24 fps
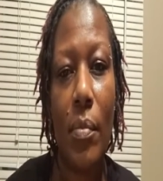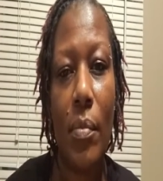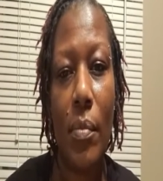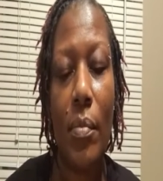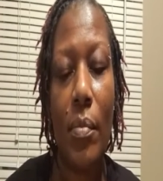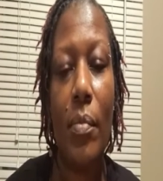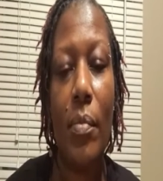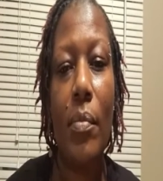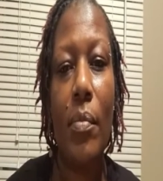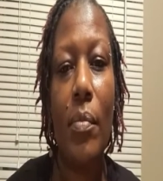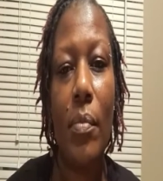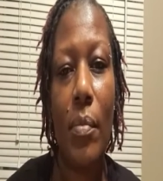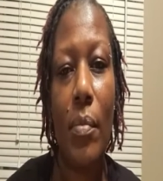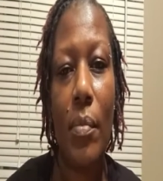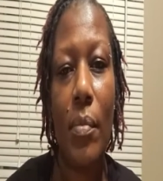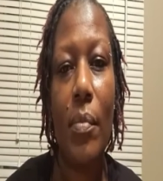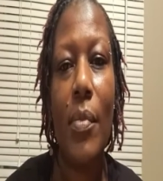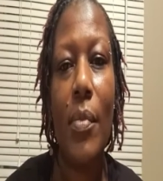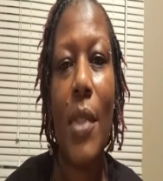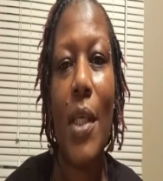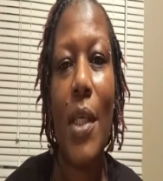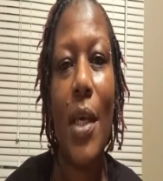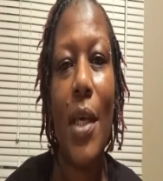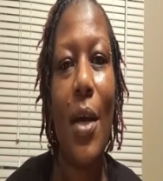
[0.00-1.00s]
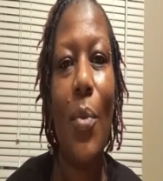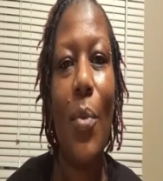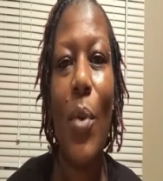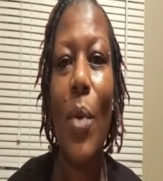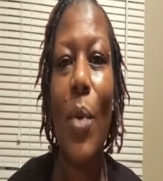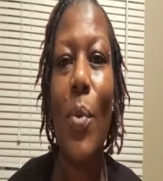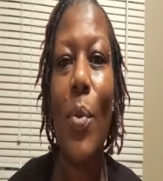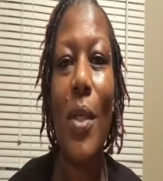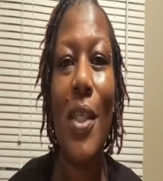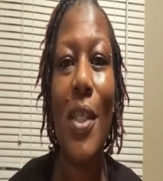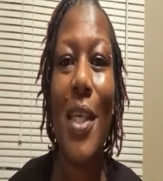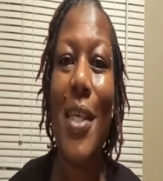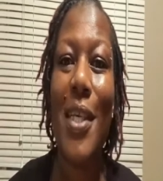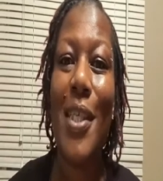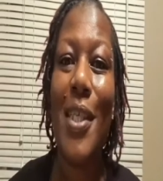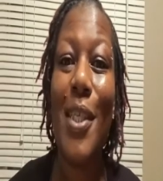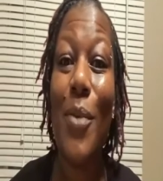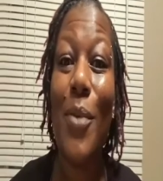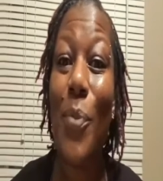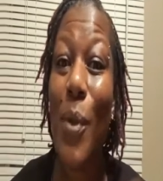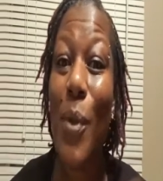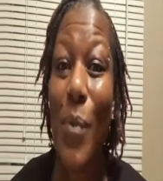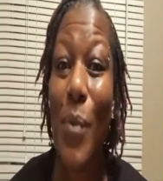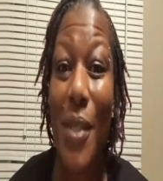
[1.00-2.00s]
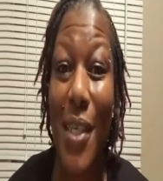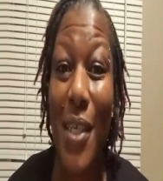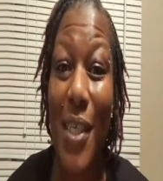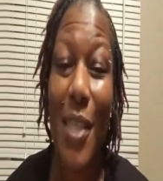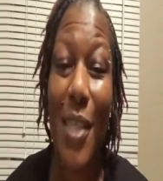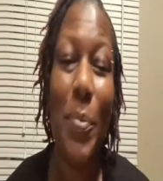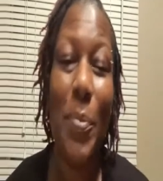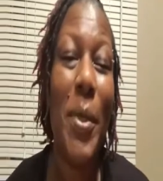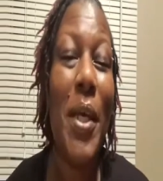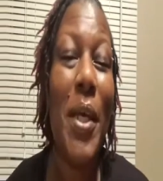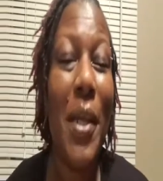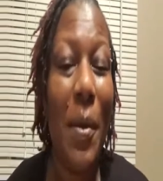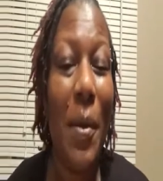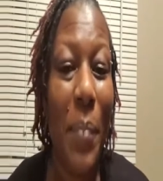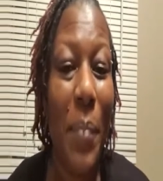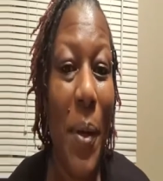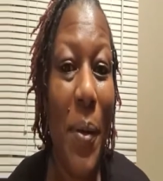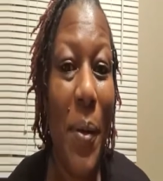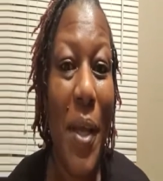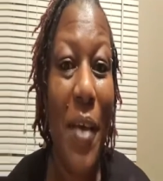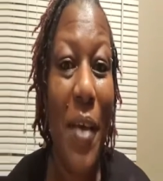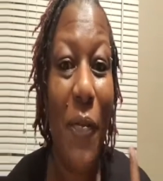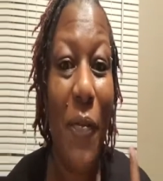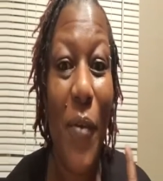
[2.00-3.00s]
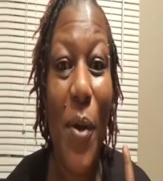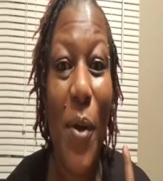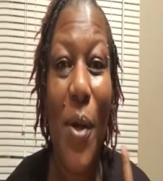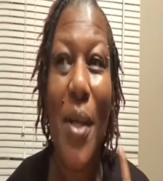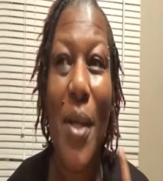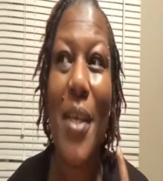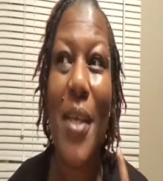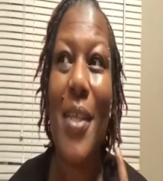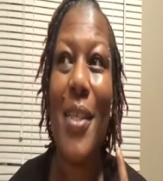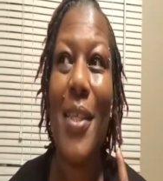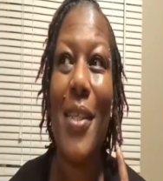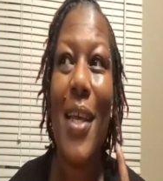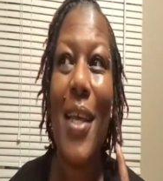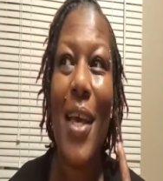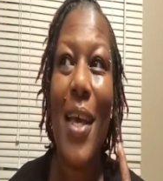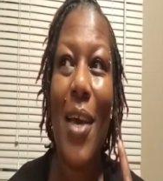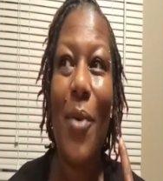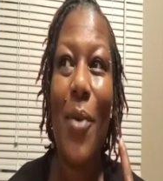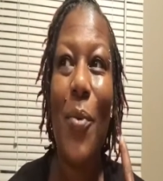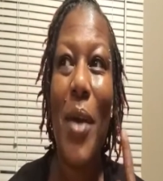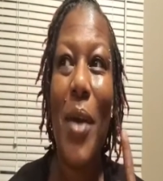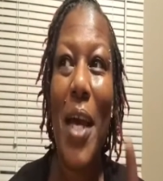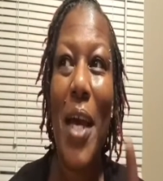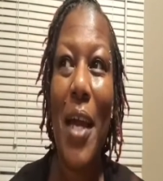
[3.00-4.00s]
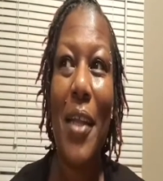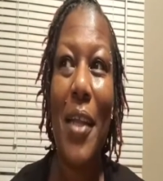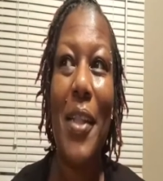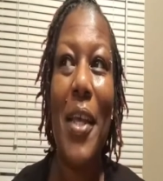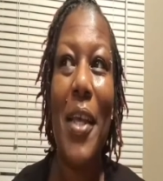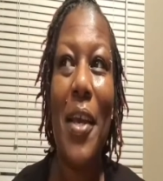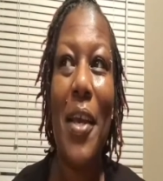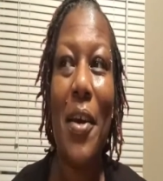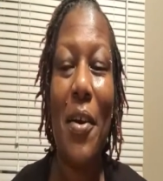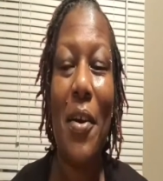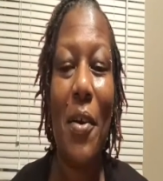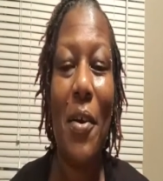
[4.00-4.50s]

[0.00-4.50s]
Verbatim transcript: mm, my, yeah, we were just we were just speaking up on that. Far as we got to think